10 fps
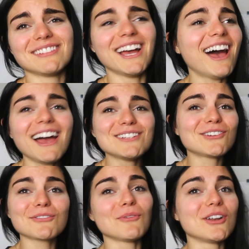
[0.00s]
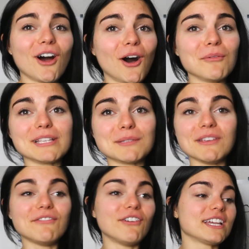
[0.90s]
I don't wanna always
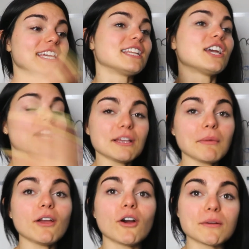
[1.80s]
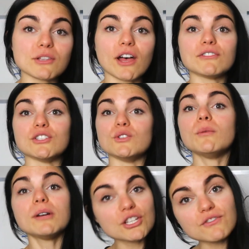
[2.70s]
be fucking cutting my arms off to do a
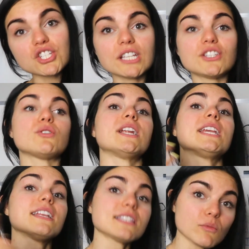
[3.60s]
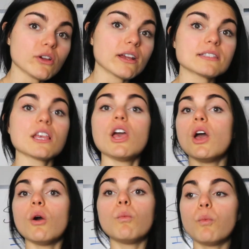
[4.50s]
bunch of shit to try to get somewhere else.
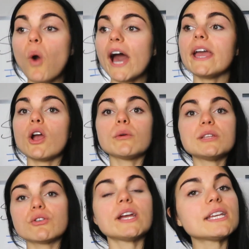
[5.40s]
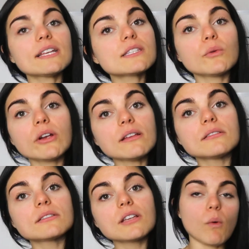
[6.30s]
Why are we trying to get somewhere else?
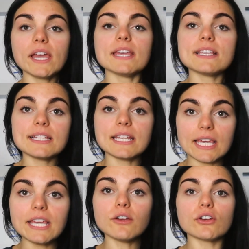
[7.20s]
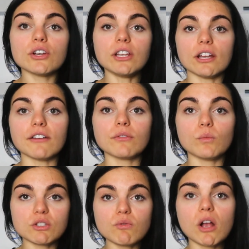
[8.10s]
Why isn't here good enough?
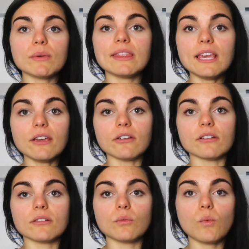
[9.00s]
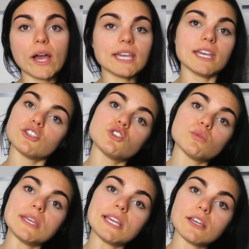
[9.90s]
What's wrong with here? Why can't you
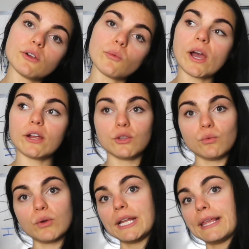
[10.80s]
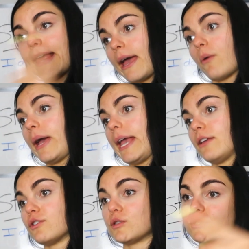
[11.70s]
be here? Why are you running that way?
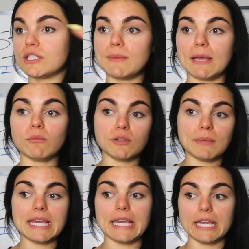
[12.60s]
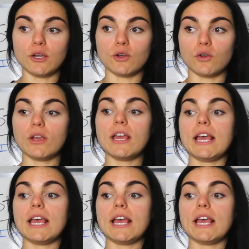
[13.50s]
You're supposed to be able to be here